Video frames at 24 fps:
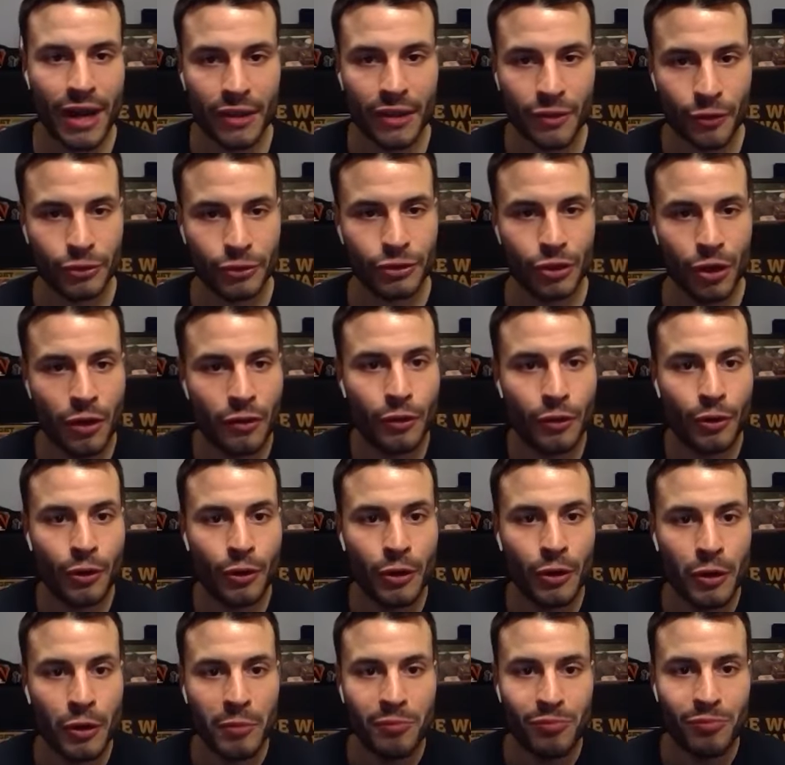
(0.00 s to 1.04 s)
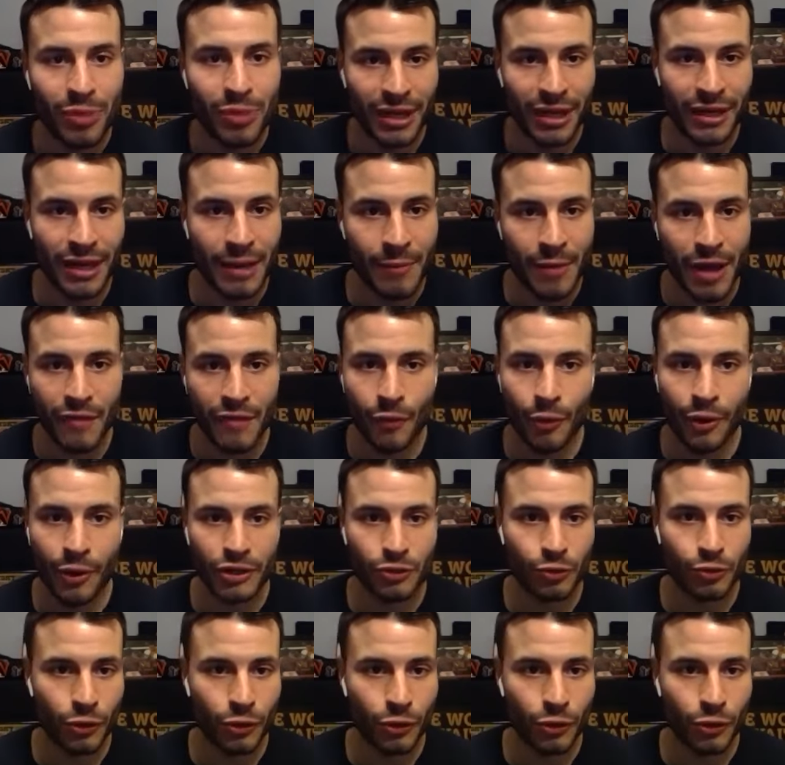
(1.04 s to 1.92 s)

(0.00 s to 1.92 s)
and there's other big name heavyweights.